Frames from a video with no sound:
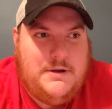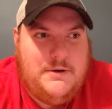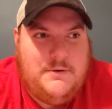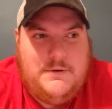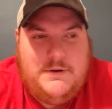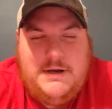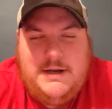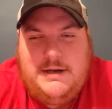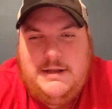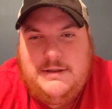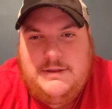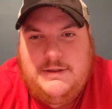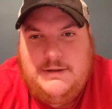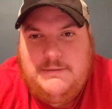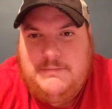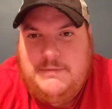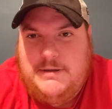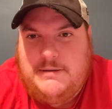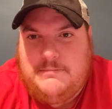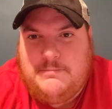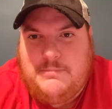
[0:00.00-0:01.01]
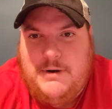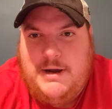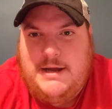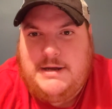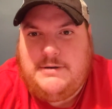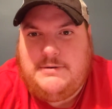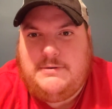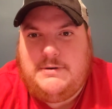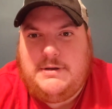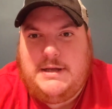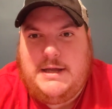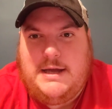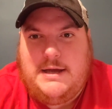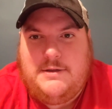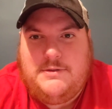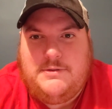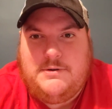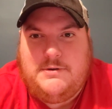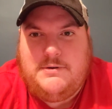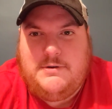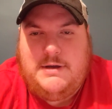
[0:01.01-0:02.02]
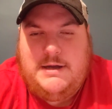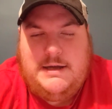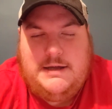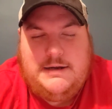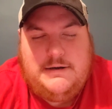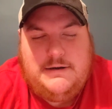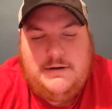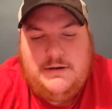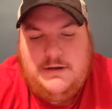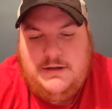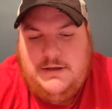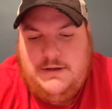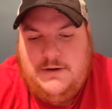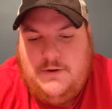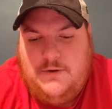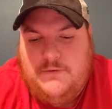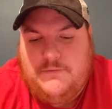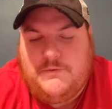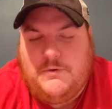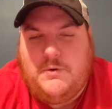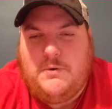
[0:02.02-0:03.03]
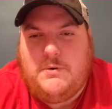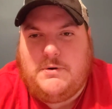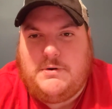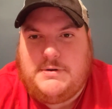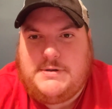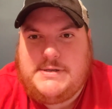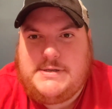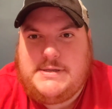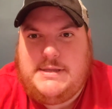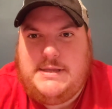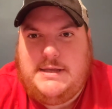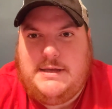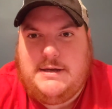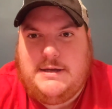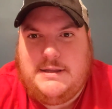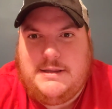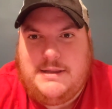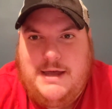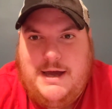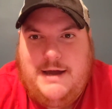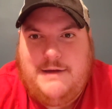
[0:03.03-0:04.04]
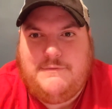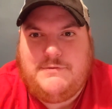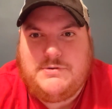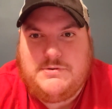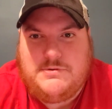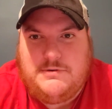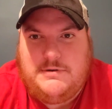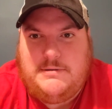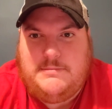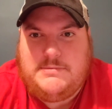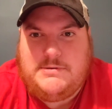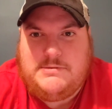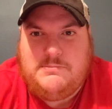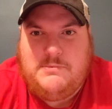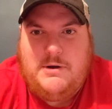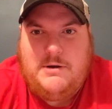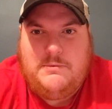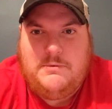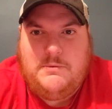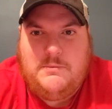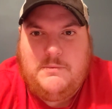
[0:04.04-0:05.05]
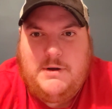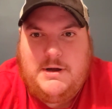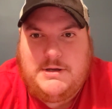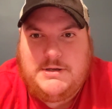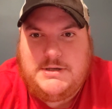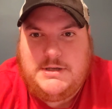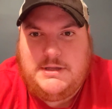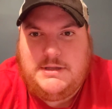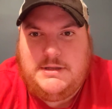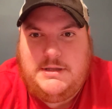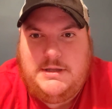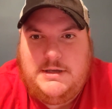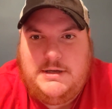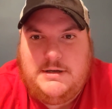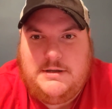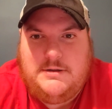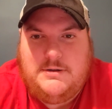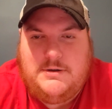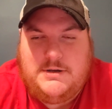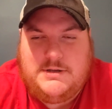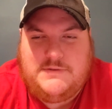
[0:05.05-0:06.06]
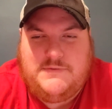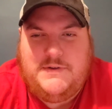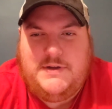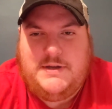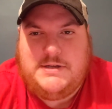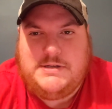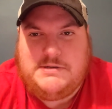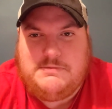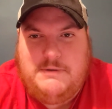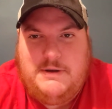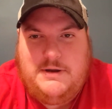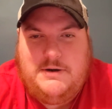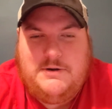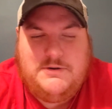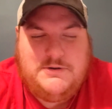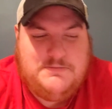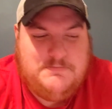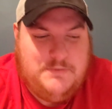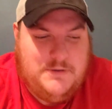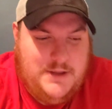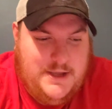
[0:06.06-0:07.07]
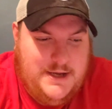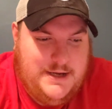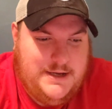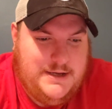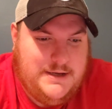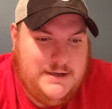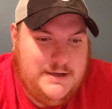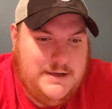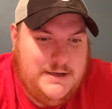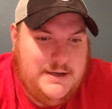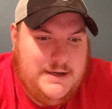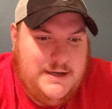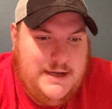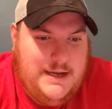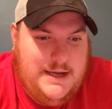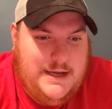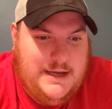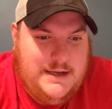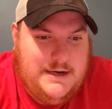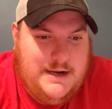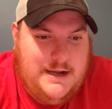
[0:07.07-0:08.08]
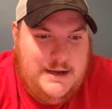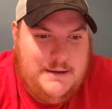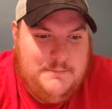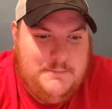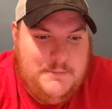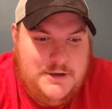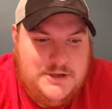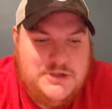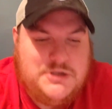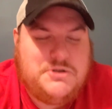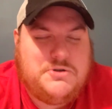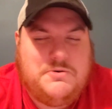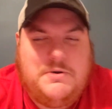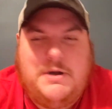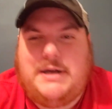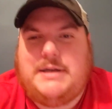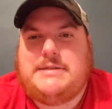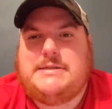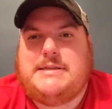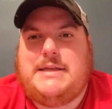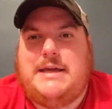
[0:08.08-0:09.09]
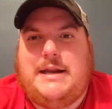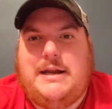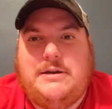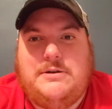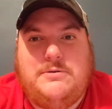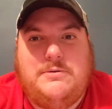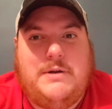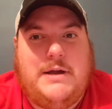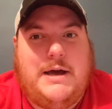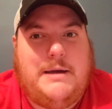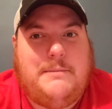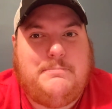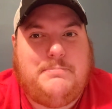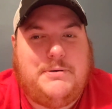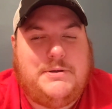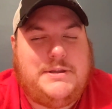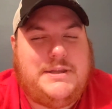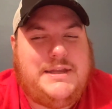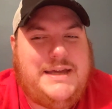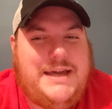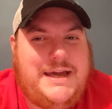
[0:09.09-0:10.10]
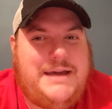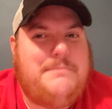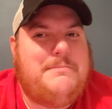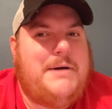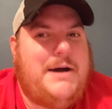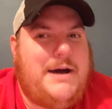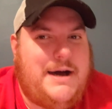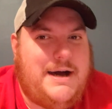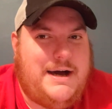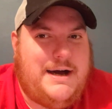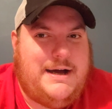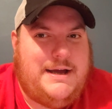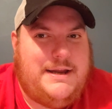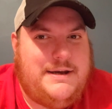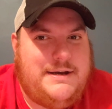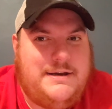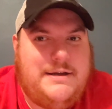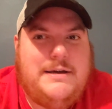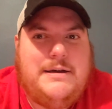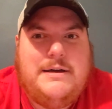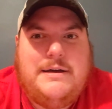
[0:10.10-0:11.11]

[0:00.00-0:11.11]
know, and anything me and Brad do together, and, you know, of course, the live streams while we're watching the Las Vegas Raiders play. And I must stress that I do not put the game on.